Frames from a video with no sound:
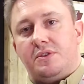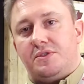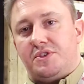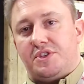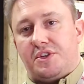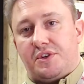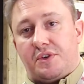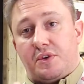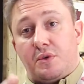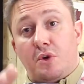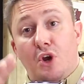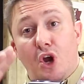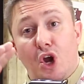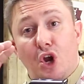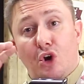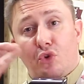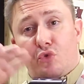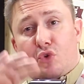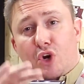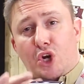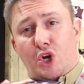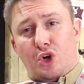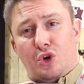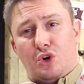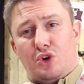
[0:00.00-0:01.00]
to
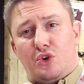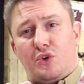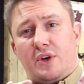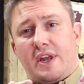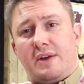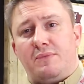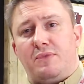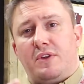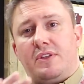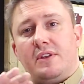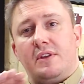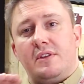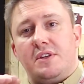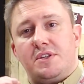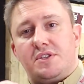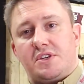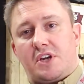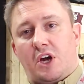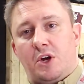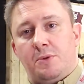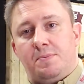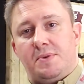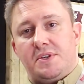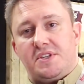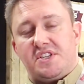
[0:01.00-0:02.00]
record everything the
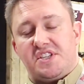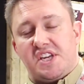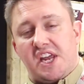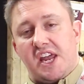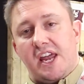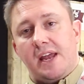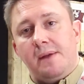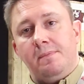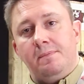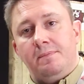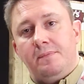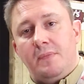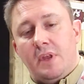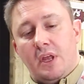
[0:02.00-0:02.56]
scope is seeing